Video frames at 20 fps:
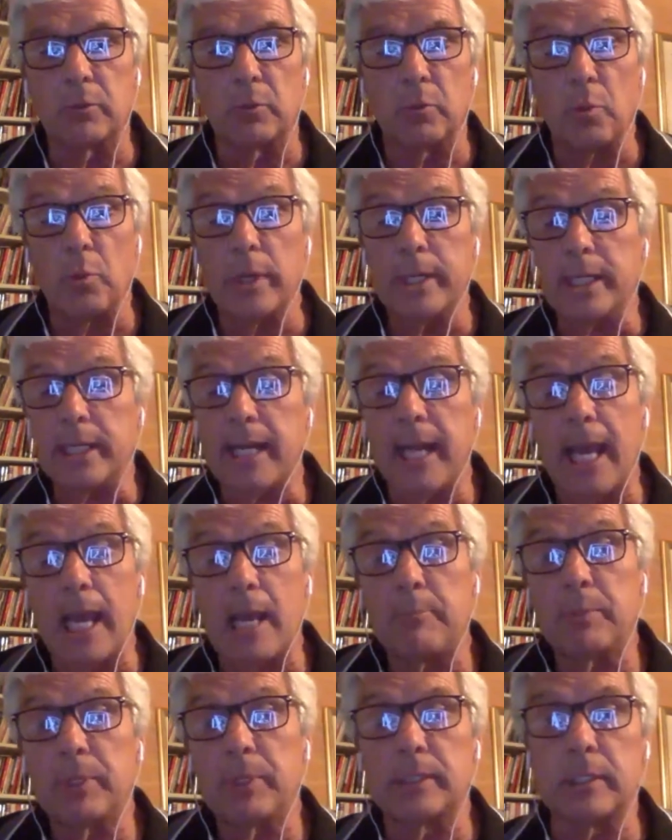what had
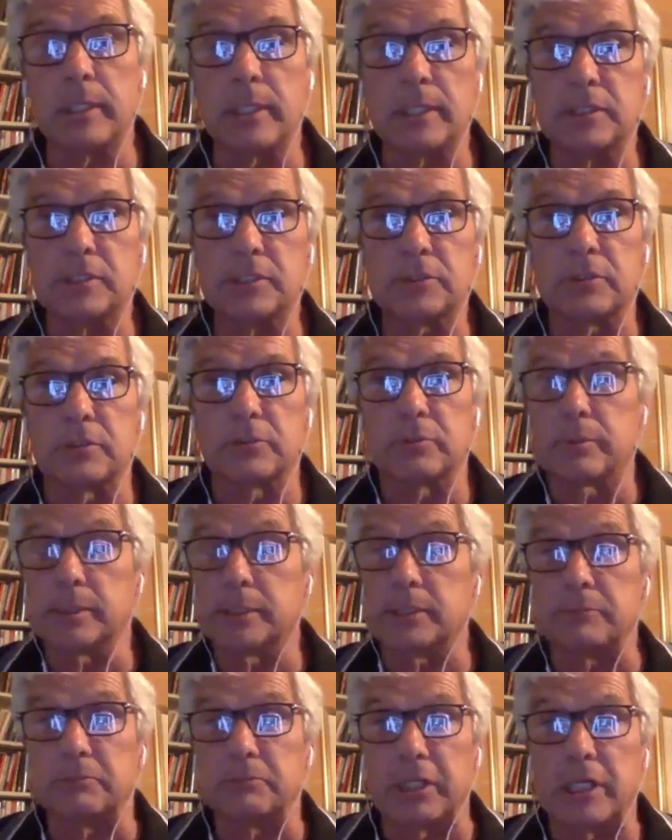happened is there
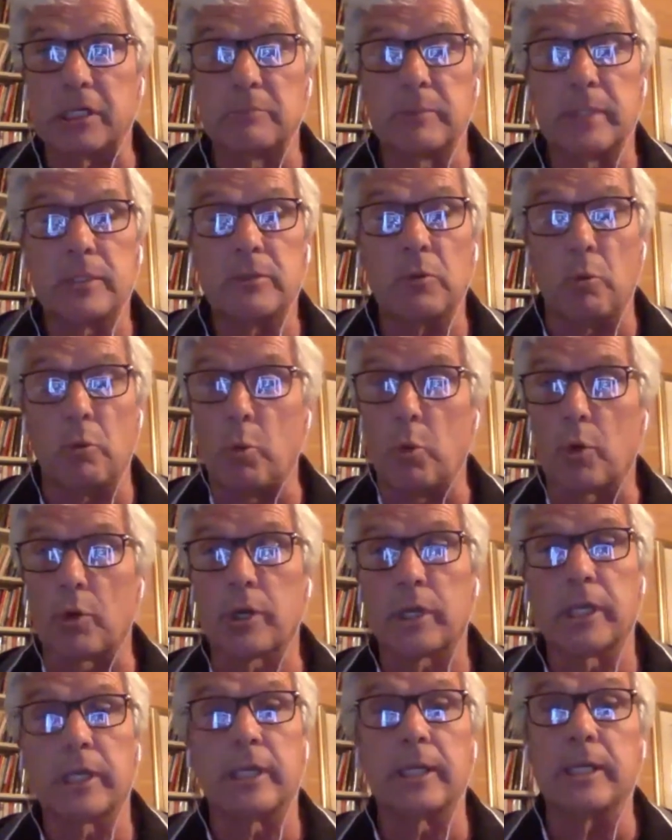was a gentleman
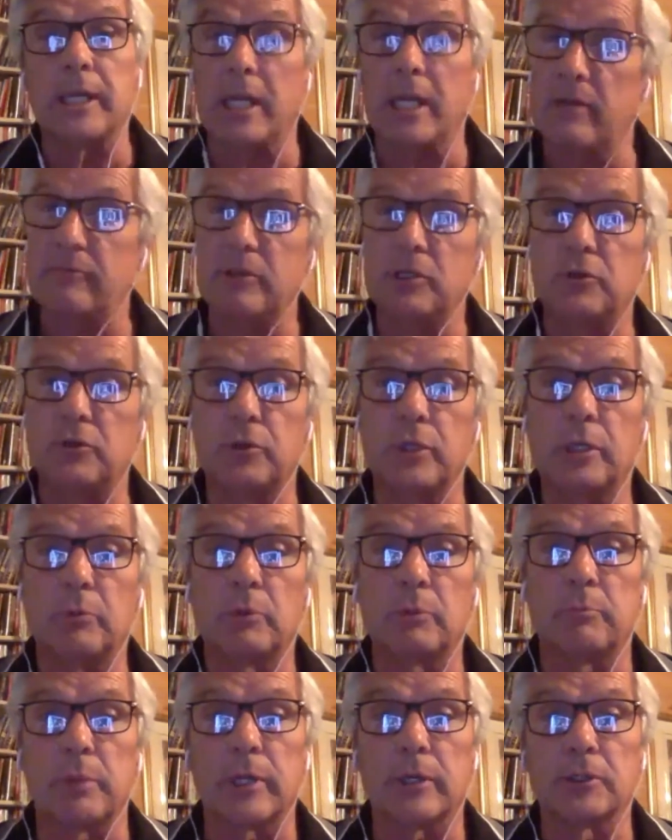working in a heavy-duty
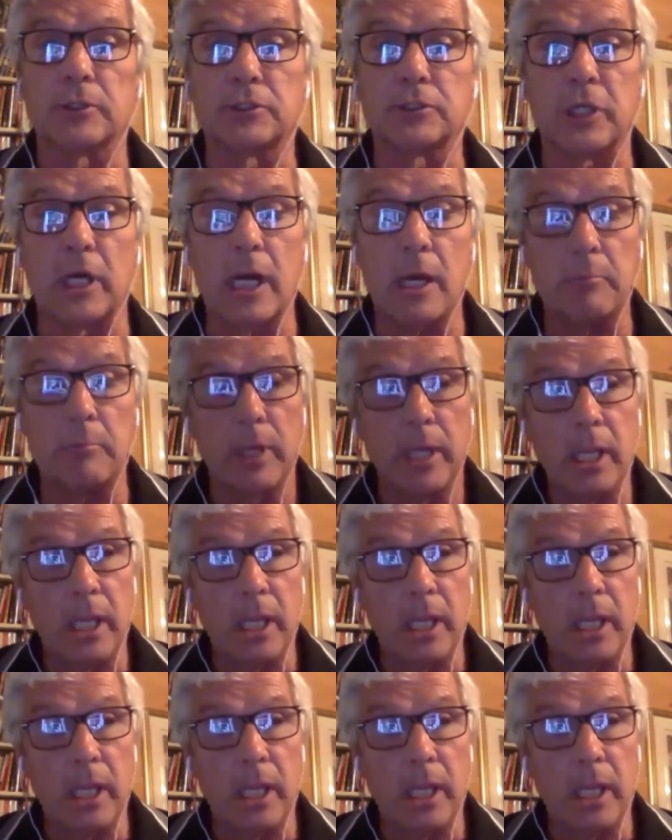repair shop,